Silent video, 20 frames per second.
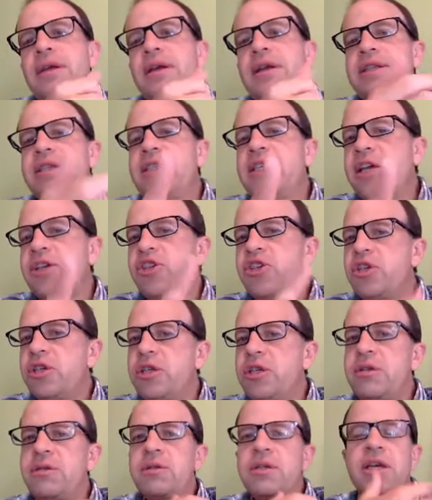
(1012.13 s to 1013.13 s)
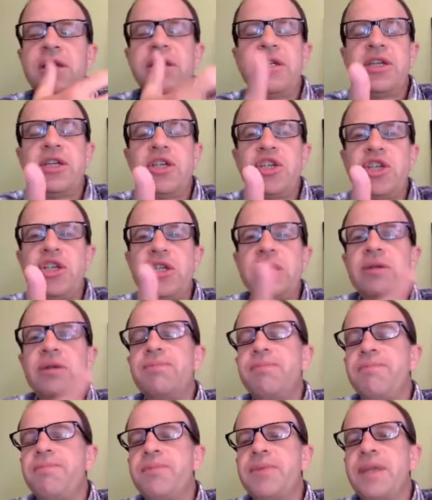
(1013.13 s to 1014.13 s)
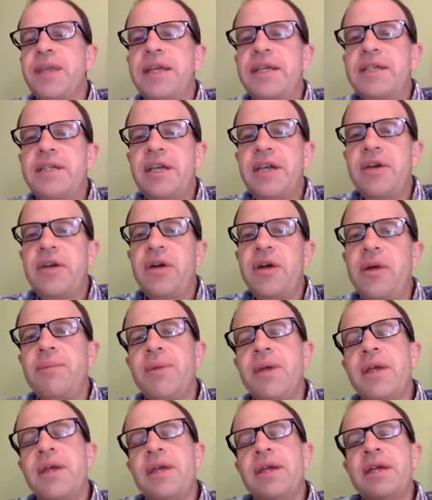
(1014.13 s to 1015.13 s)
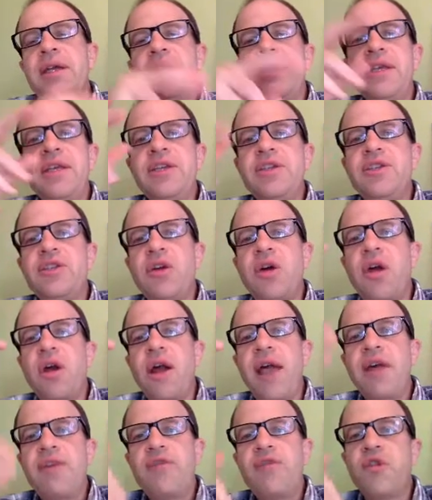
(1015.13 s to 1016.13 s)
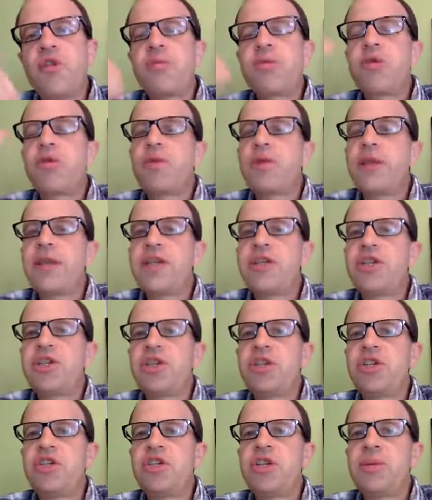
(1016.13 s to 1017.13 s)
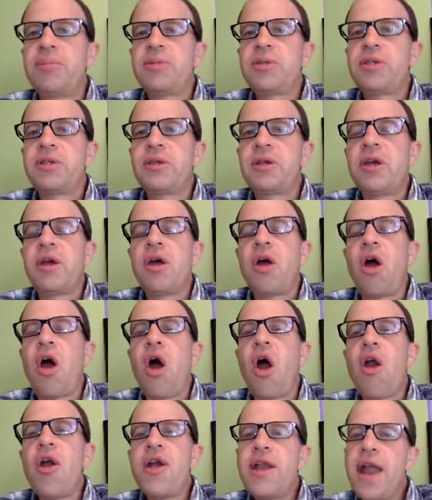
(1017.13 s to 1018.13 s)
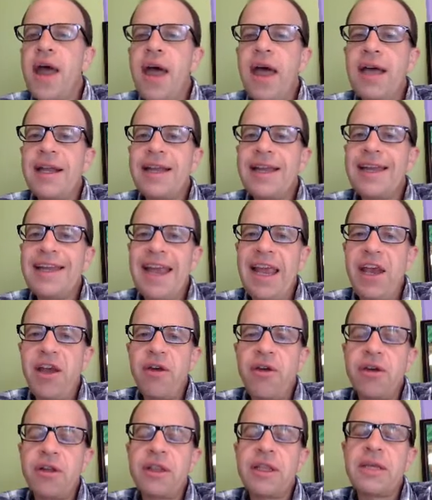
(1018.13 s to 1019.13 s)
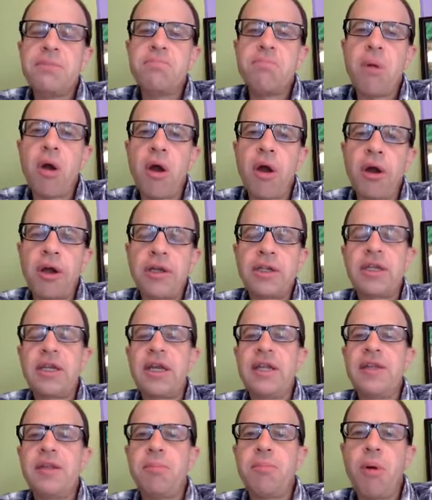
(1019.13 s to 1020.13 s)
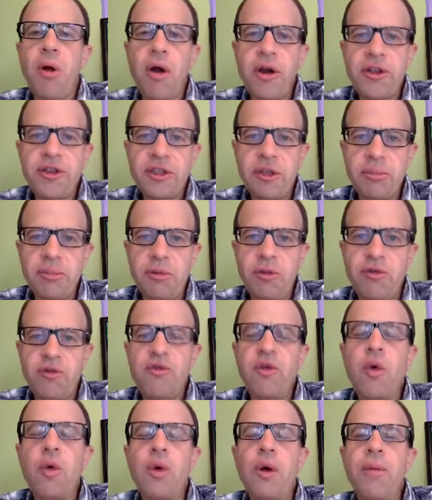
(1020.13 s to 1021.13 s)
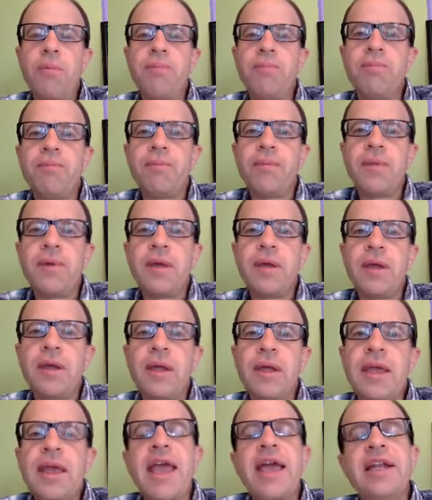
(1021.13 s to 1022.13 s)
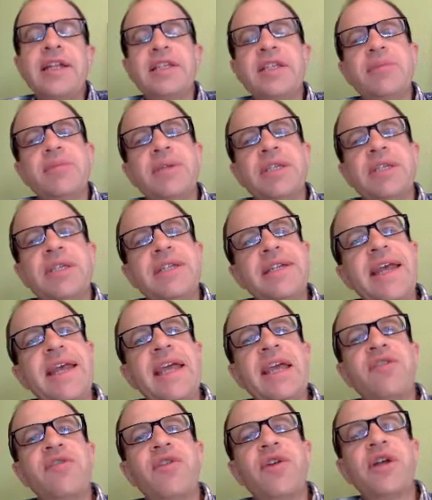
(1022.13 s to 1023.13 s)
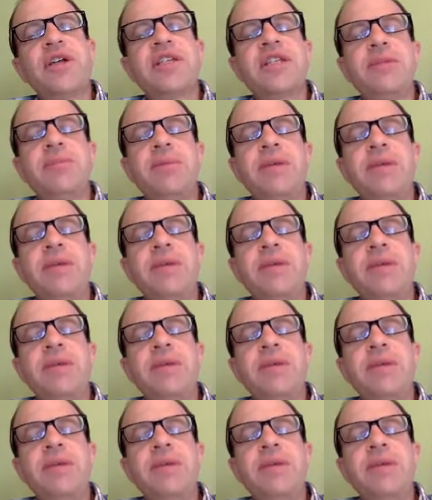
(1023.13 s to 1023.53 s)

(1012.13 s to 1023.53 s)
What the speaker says: concession, condition, etc., these adverbial relationships are not inherently marked in the participle form. And it's a mistake for us to